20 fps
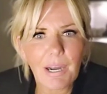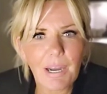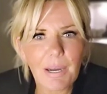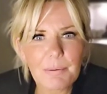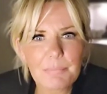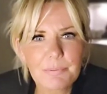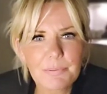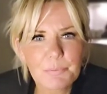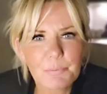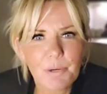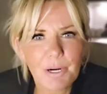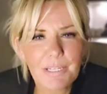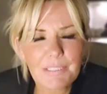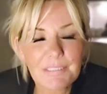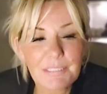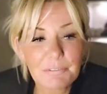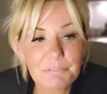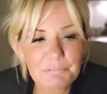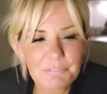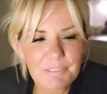I was
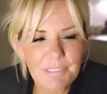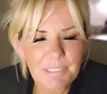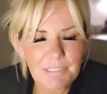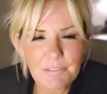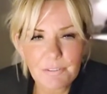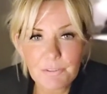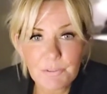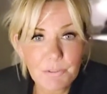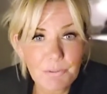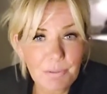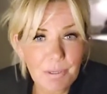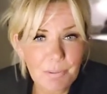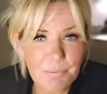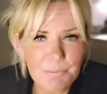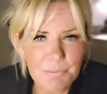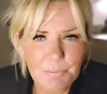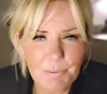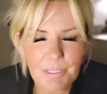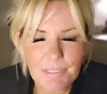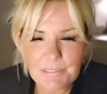wired differently, because I knew I
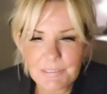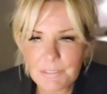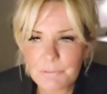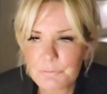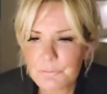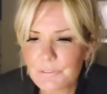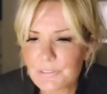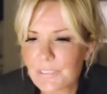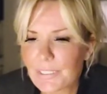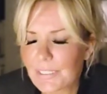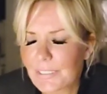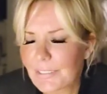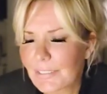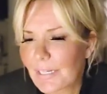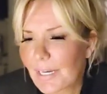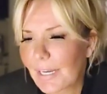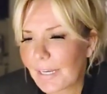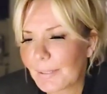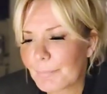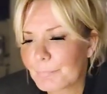was wired
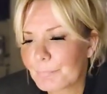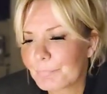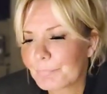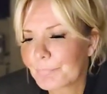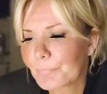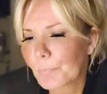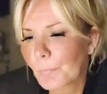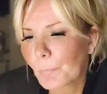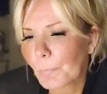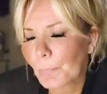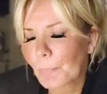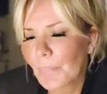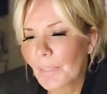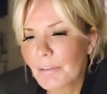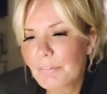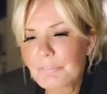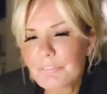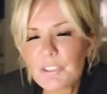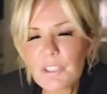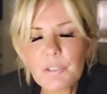differently
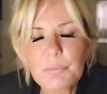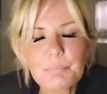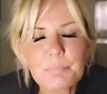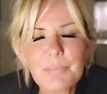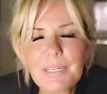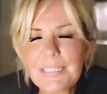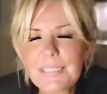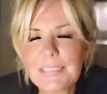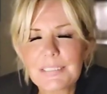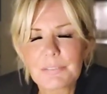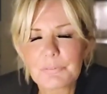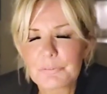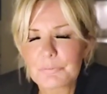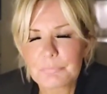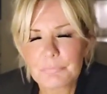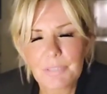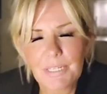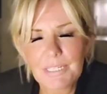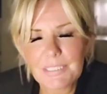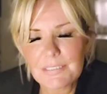for many
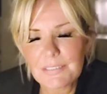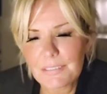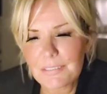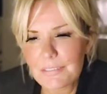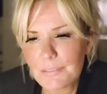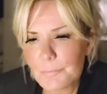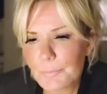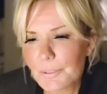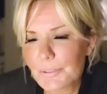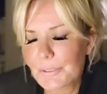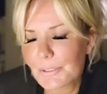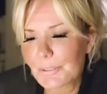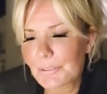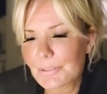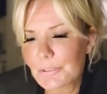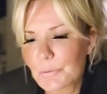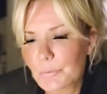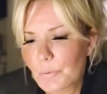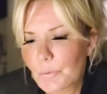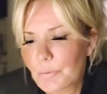different reasons. I won't go
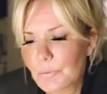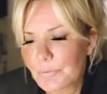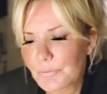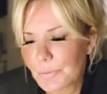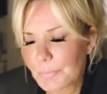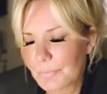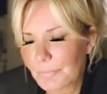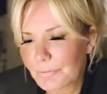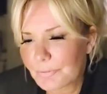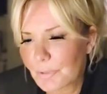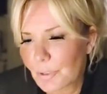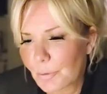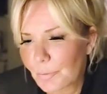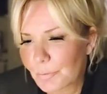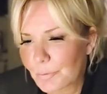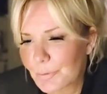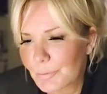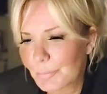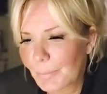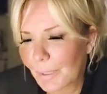into all of them, of
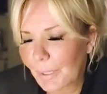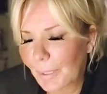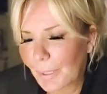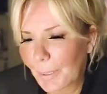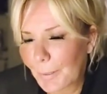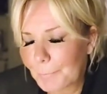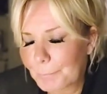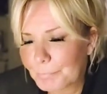course, but